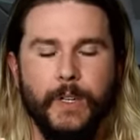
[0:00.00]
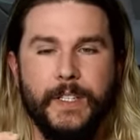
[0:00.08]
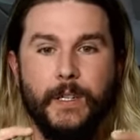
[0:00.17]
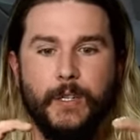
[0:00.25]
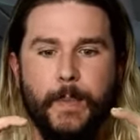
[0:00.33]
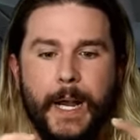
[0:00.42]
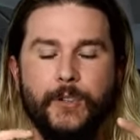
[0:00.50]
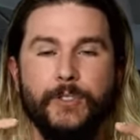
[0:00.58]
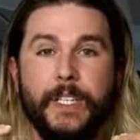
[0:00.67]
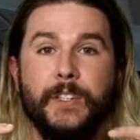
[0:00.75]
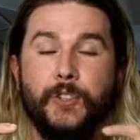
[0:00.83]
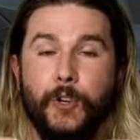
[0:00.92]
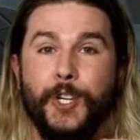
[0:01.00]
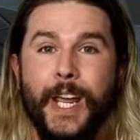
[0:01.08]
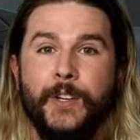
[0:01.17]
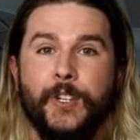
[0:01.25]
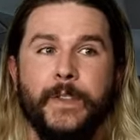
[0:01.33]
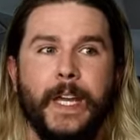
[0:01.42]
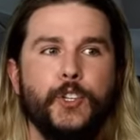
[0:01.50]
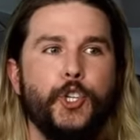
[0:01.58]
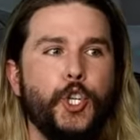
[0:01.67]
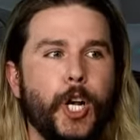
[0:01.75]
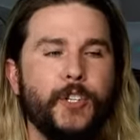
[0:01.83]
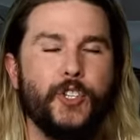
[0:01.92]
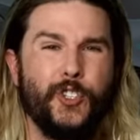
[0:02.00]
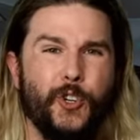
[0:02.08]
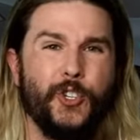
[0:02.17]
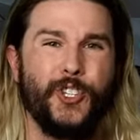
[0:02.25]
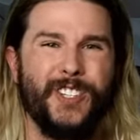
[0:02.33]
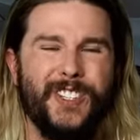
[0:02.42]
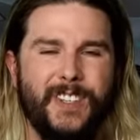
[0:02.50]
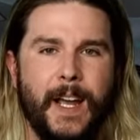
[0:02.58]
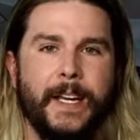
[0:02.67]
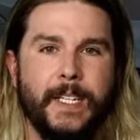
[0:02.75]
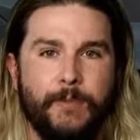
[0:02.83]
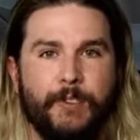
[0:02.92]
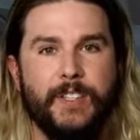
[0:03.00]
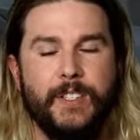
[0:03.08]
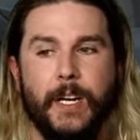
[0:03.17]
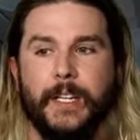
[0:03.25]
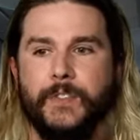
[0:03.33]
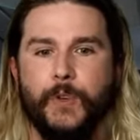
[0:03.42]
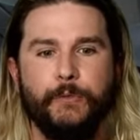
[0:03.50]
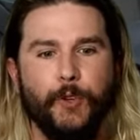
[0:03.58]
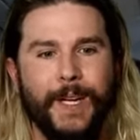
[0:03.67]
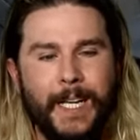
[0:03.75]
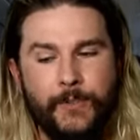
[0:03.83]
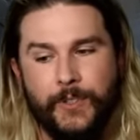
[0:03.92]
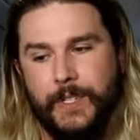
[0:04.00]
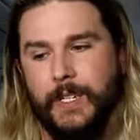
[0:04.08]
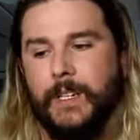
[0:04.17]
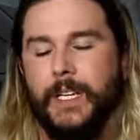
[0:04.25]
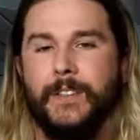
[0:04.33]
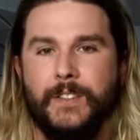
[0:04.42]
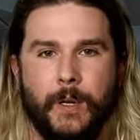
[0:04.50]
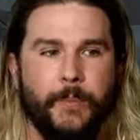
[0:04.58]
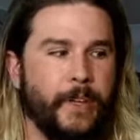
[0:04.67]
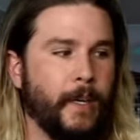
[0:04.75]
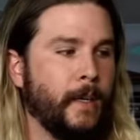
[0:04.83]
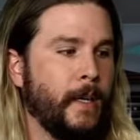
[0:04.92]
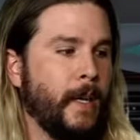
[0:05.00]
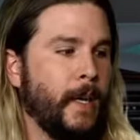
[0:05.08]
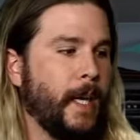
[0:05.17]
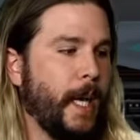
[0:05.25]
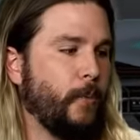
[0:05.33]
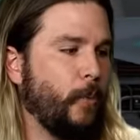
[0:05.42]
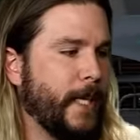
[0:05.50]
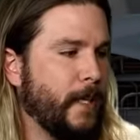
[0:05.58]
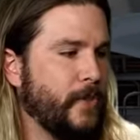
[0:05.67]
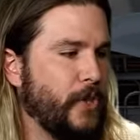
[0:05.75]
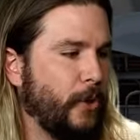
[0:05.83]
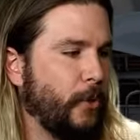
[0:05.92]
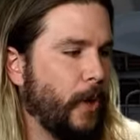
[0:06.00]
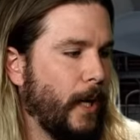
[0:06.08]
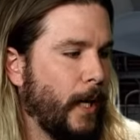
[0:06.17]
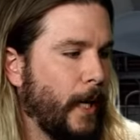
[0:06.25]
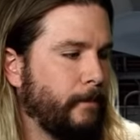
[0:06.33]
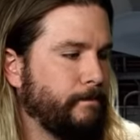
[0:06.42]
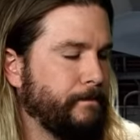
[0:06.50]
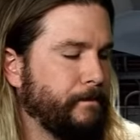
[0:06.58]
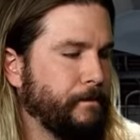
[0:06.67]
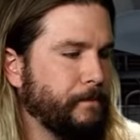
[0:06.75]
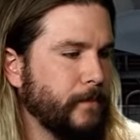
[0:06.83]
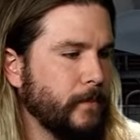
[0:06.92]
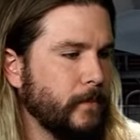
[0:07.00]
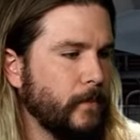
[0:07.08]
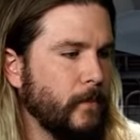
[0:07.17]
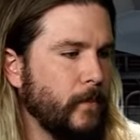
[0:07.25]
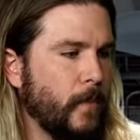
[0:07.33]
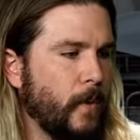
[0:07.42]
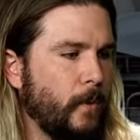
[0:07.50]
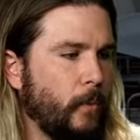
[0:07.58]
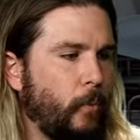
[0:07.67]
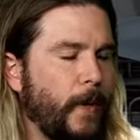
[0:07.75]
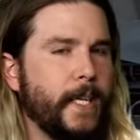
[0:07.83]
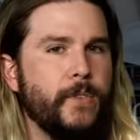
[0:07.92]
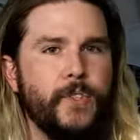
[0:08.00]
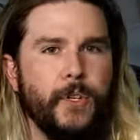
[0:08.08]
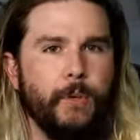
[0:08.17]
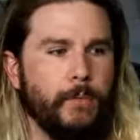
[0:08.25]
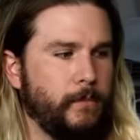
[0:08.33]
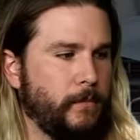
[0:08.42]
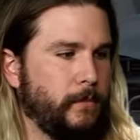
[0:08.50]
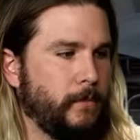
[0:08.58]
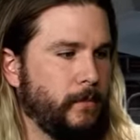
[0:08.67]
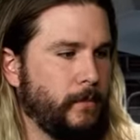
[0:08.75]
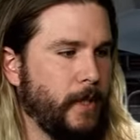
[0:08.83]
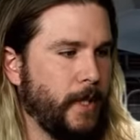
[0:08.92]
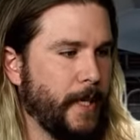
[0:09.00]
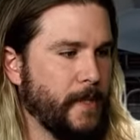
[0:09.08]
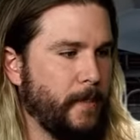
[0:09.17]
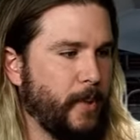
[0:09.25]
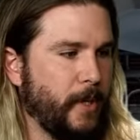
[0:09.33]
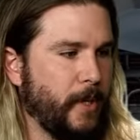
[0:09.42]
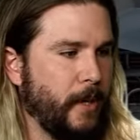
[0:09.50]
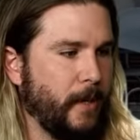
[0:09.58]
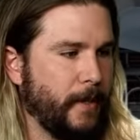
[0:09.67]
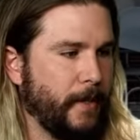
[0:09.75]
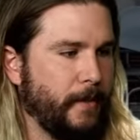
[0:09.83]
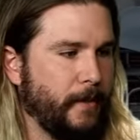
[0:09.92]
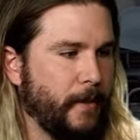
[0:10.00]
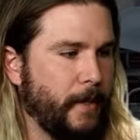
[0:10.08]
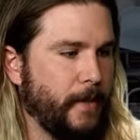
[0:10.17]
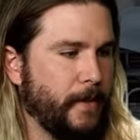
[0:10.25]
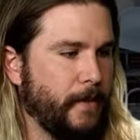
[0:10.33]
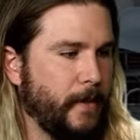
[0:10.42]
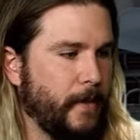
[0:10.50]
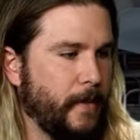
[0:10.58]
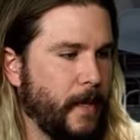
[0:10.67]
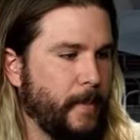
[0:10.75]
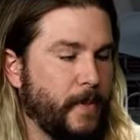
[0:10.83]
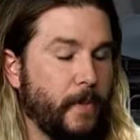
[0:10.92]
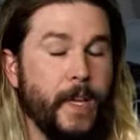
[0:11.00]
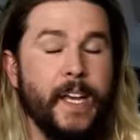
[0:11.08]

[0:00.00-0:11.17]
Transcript: It's a specialty search engine that just searches scientific studies. So if you're interested in something, and we can do, um, we can do. Oh, I guess I put a card in in this in this episode.